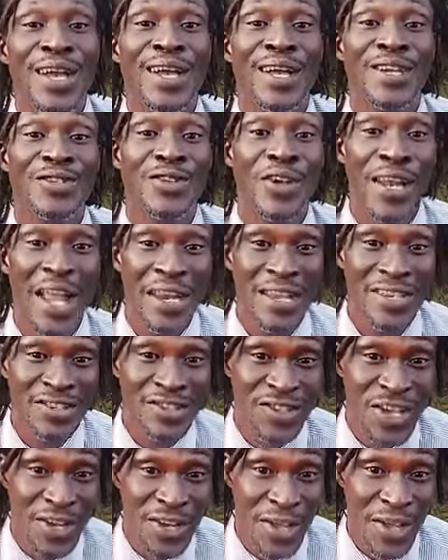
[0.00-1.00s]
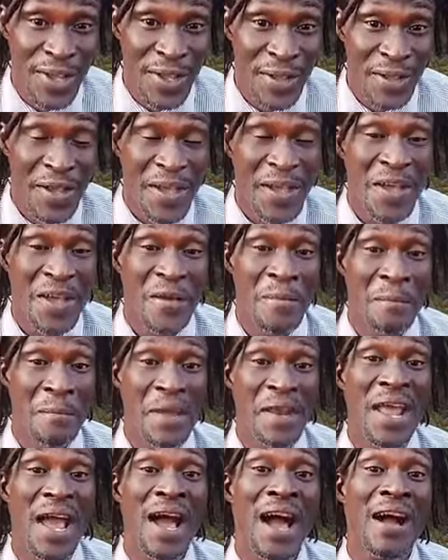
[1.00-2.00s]
journalists stand there,
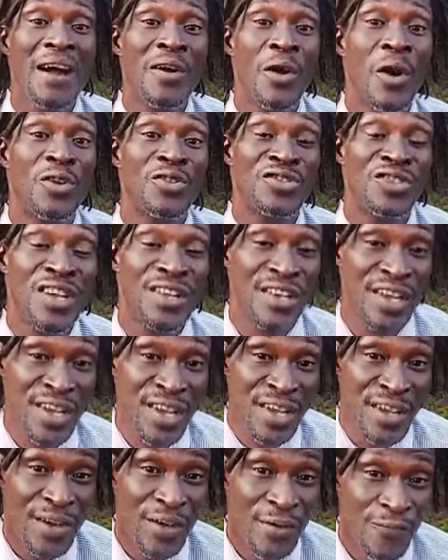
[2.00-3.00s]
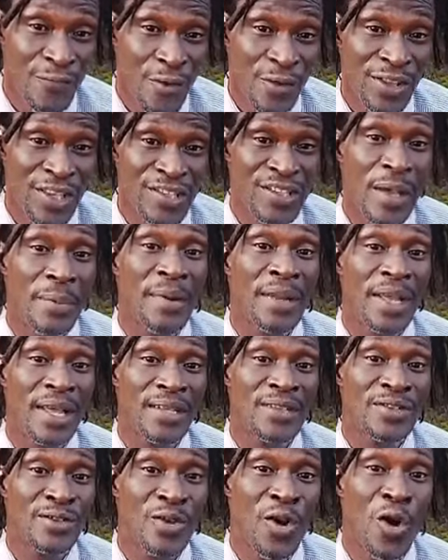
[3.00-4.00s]
media anchors stand there for
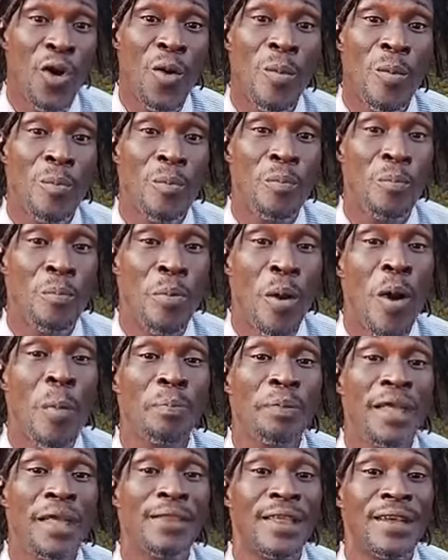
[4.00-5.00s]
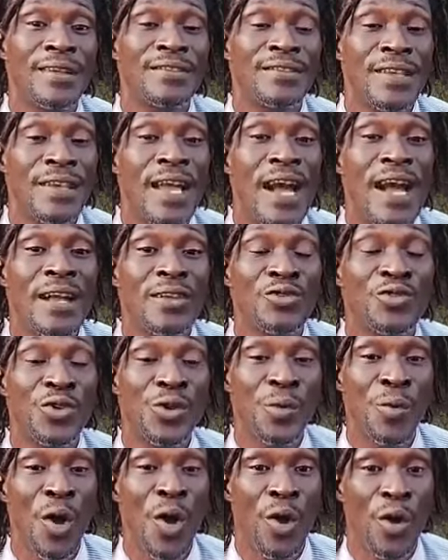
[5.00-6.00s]
disseminate or pump them things they are to
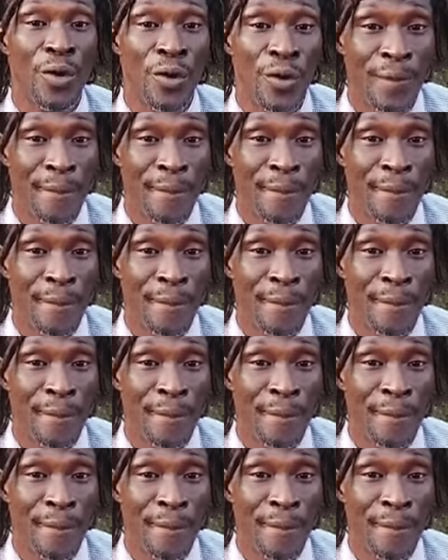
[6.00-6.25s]
the world.